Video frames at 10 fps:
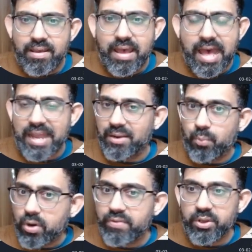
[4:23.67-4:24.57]
And
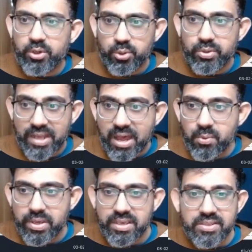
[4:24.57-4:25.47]
what we're going to do now
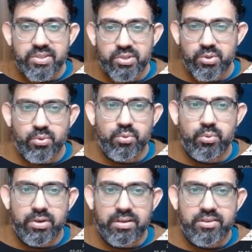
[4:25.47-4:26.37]
is to
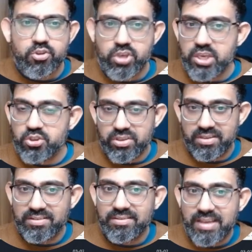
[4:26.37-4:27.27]
change the
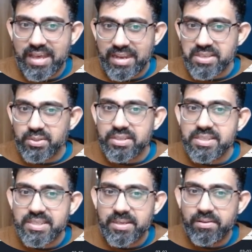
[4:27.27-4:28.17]
year, and as you can
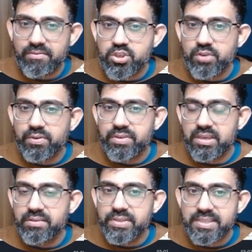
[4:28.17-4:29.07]
see, whichever
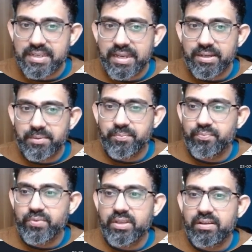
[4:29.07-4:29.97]
year we select,
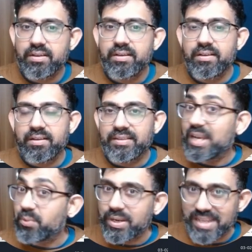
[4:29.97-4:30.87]

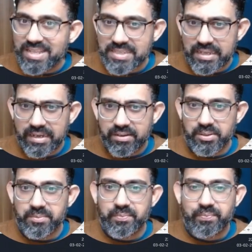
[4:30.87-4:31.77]
that one gets highlighted.
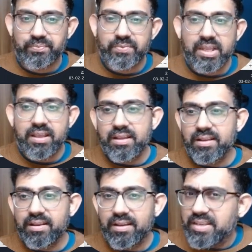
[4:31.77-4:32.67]

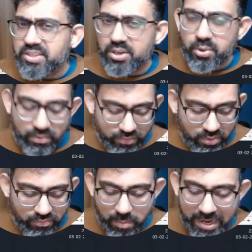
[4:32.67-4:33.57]
Let's now do a few
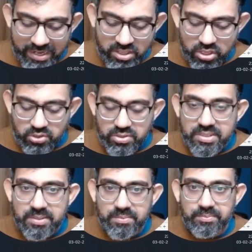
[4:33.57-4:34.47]
formatting changes.